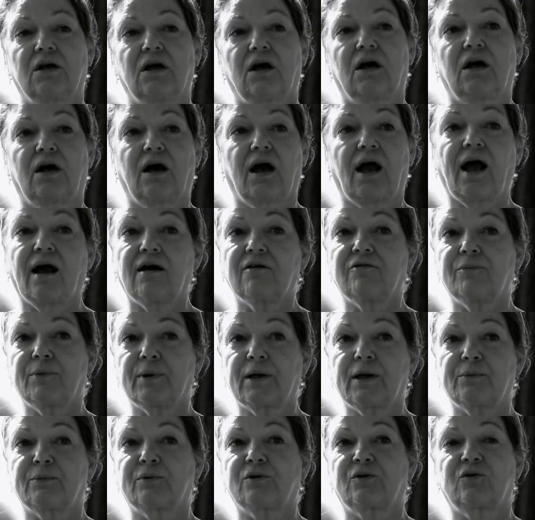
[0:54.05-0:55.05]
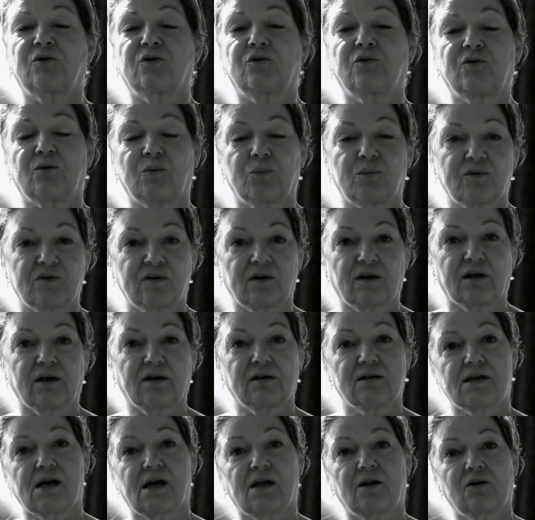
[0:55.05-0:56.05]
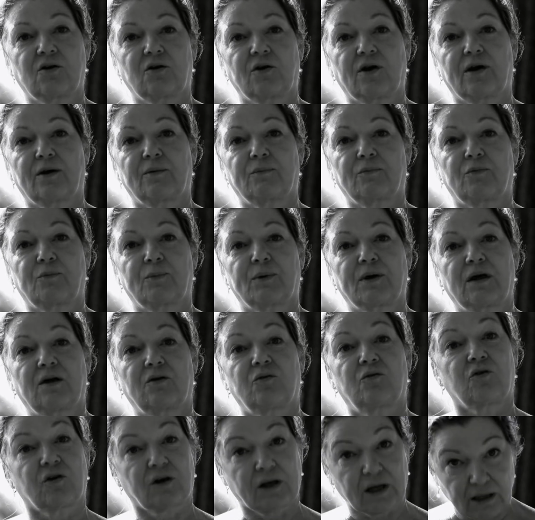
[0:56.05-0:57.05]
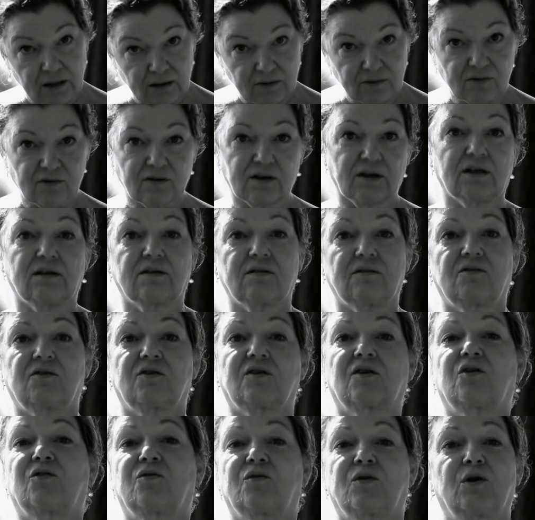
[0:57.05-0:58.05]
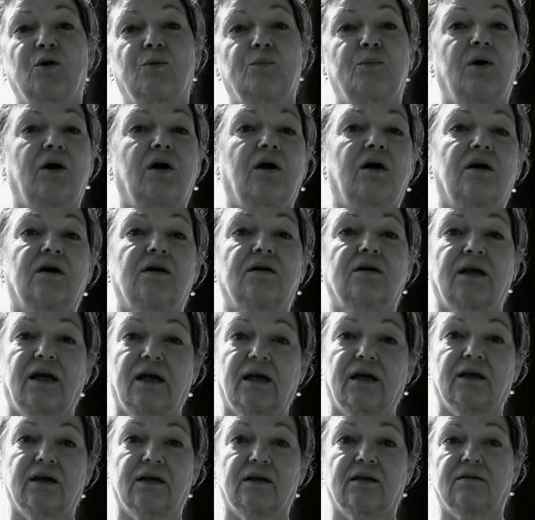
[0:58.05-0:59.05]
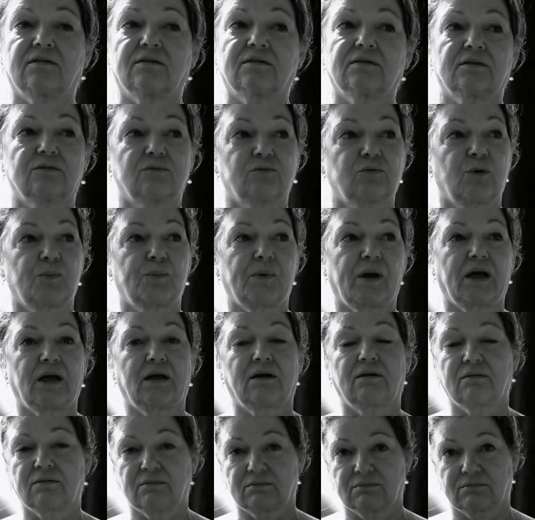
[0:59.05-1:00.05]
I have been able to do some singing telegrams because you can stand 6 feet apart and remain,